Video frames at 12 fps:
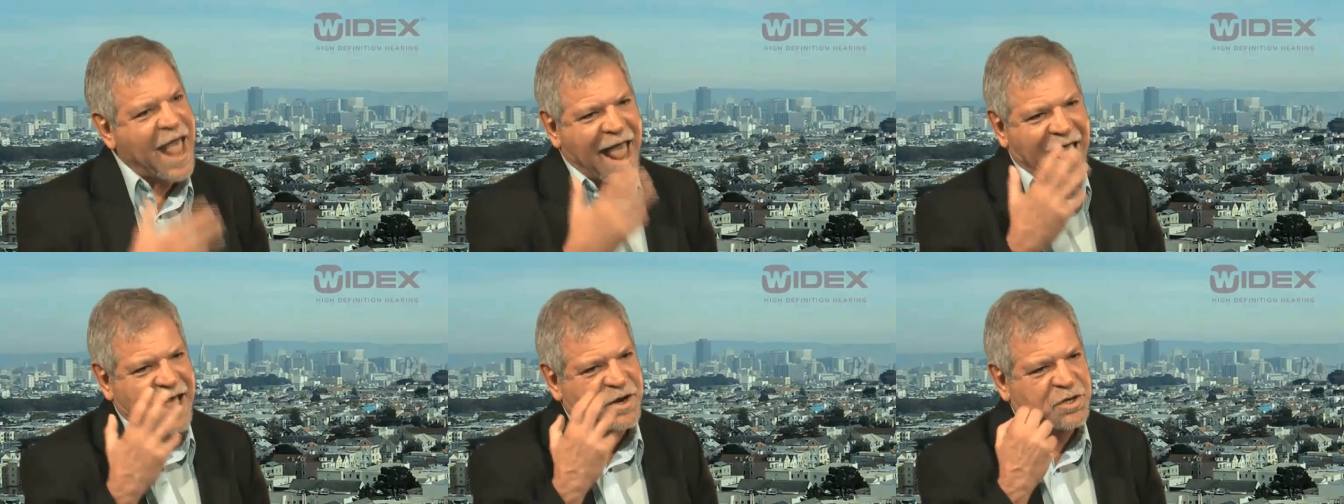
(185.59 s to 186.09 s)

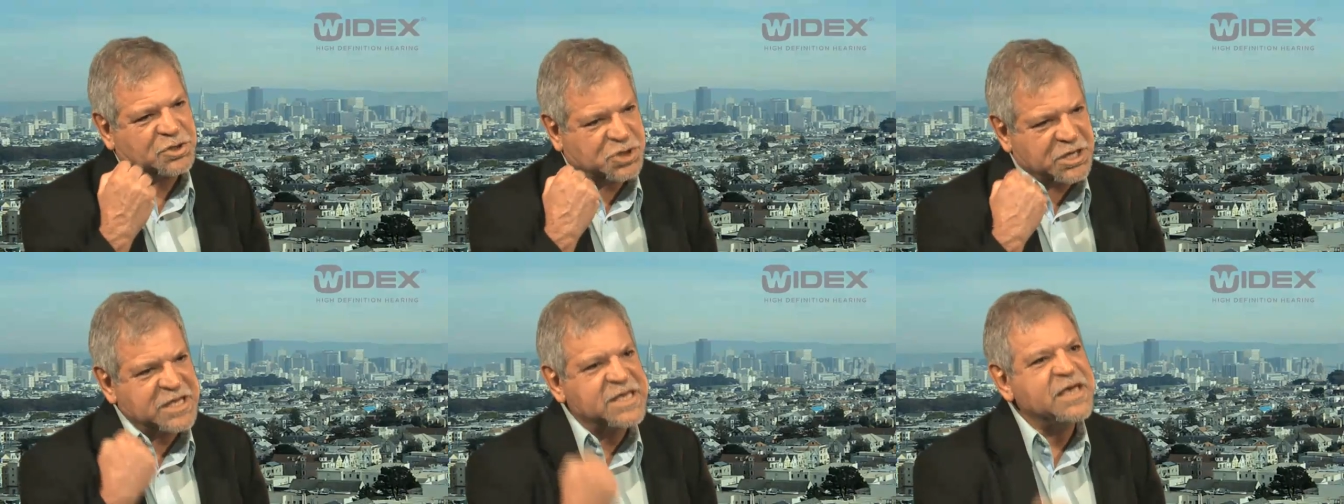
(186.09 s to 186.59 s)
and
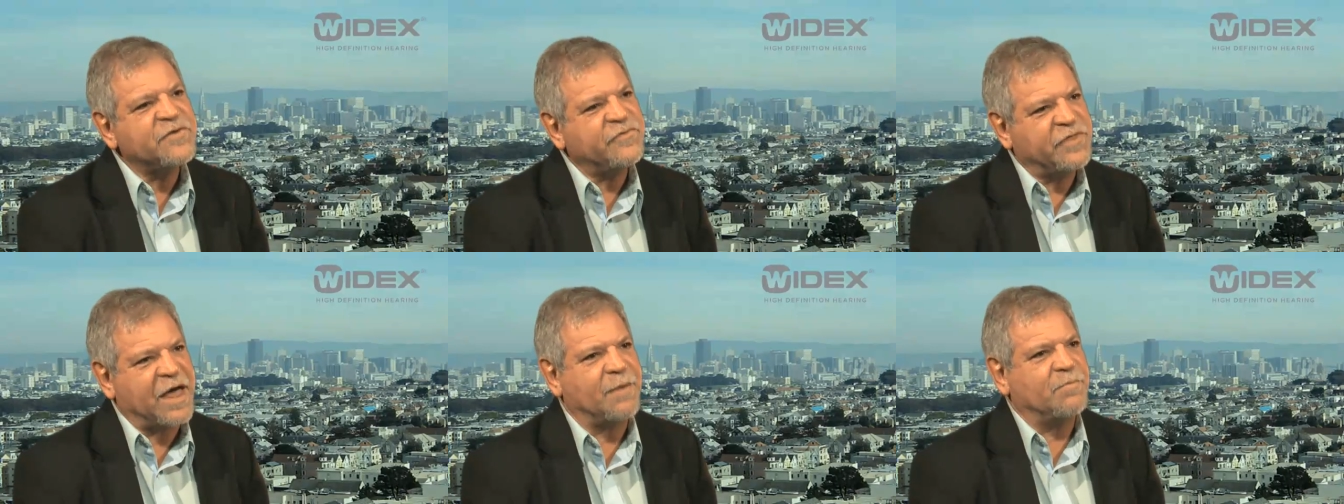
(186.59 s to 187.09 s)
to
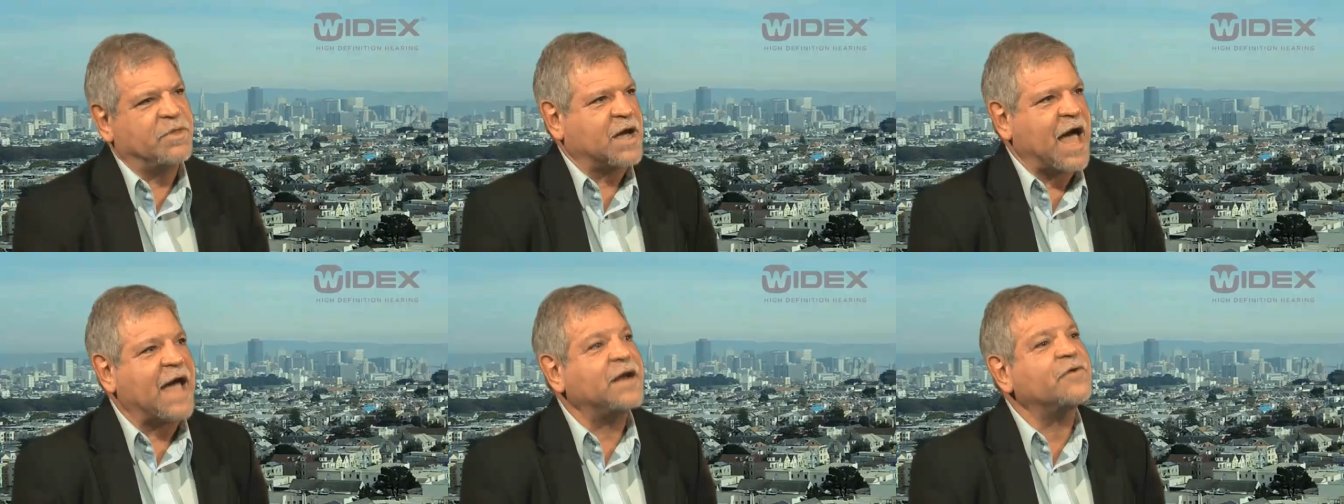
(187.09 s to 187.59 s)
give them the
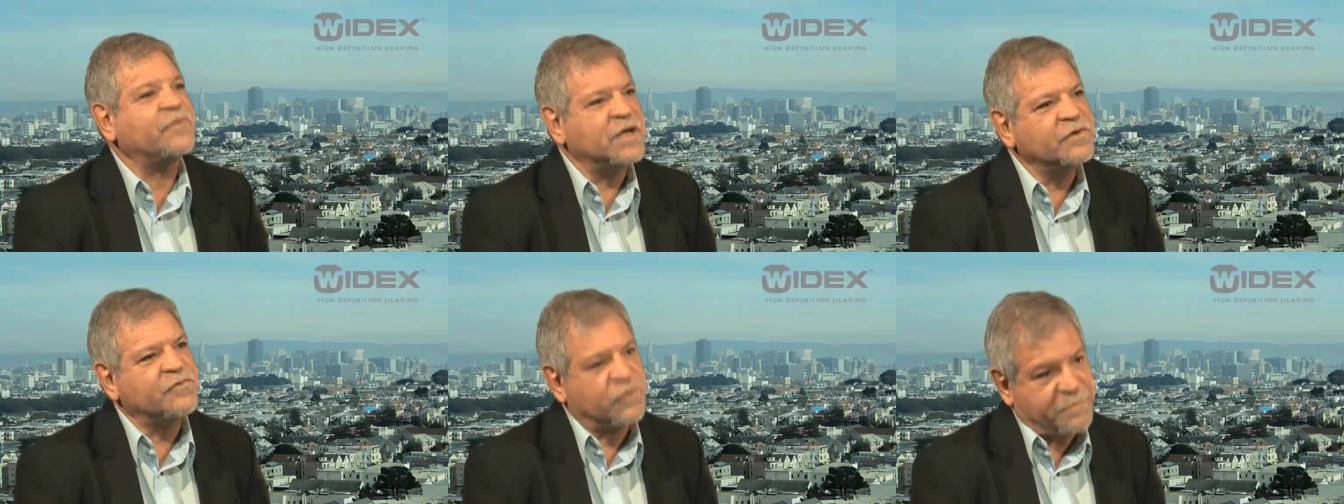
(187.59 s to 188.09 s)
kind of
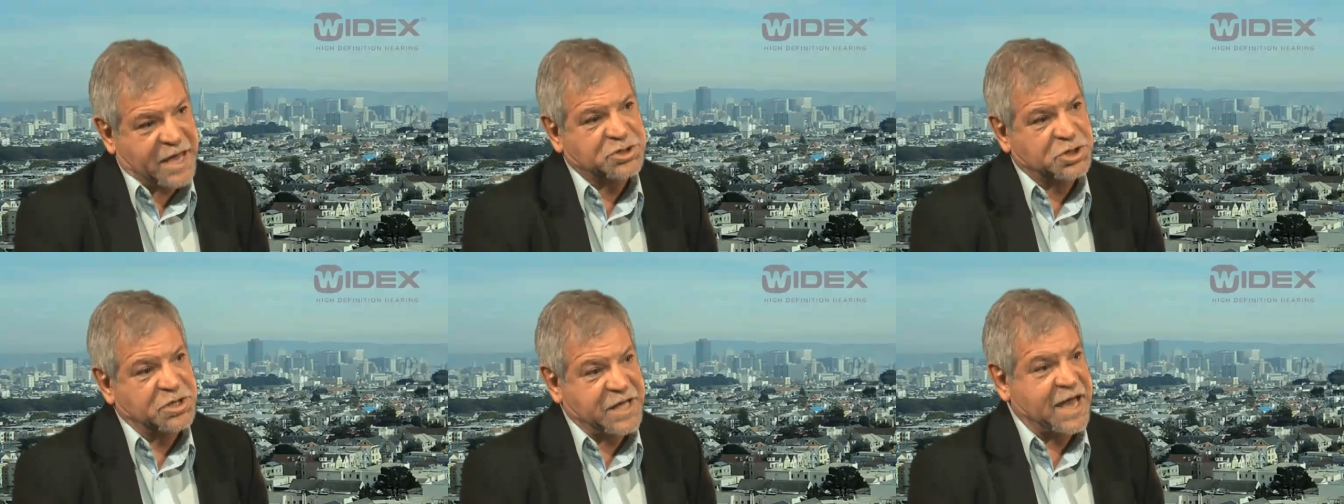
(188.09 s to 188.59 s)

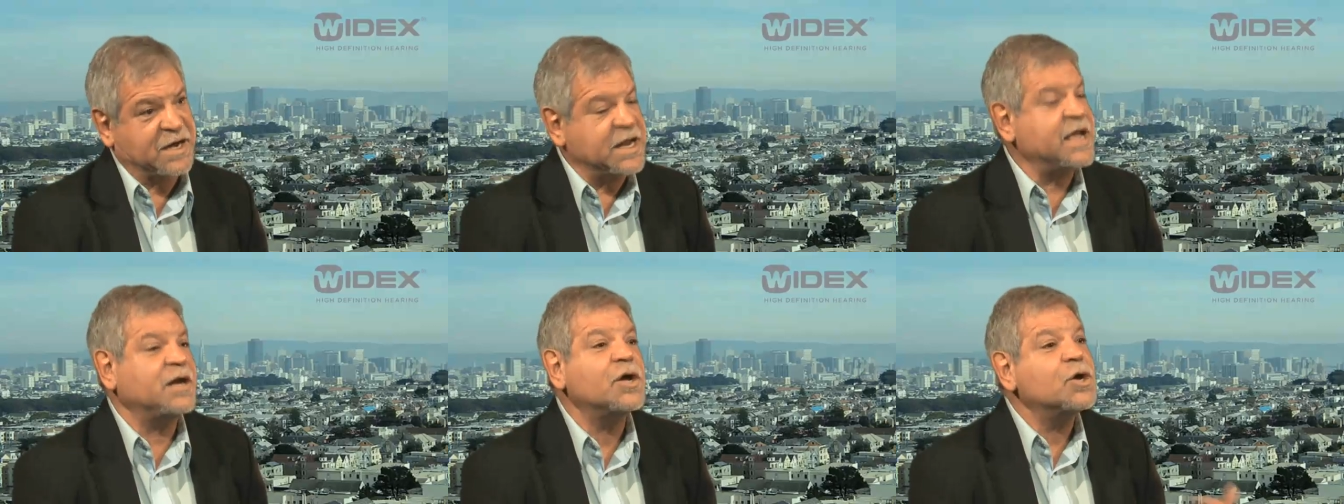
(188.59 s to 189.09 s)
information they
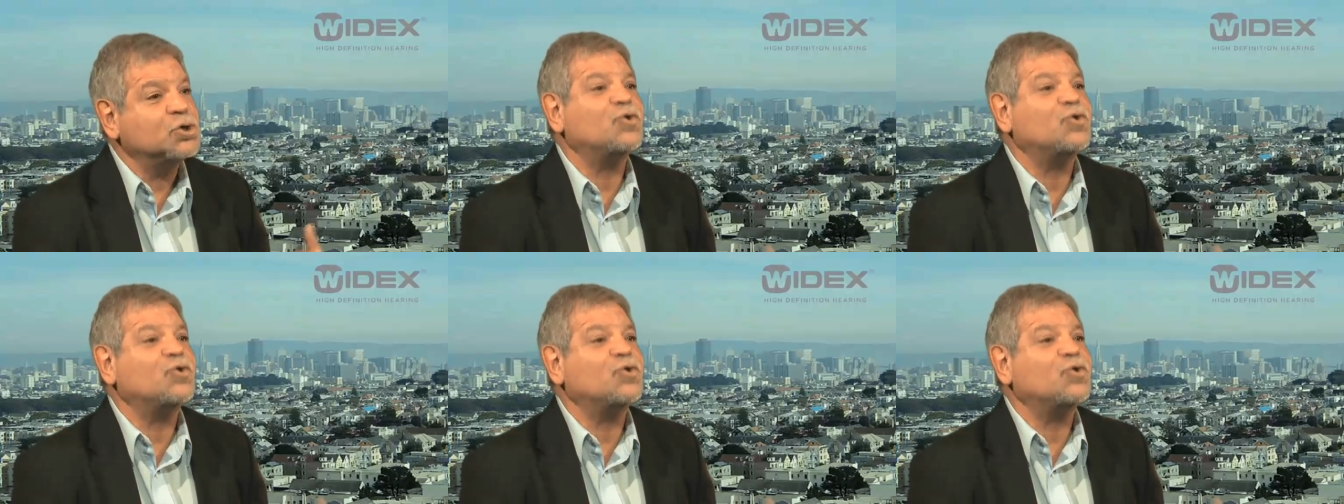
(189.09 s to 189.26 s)
need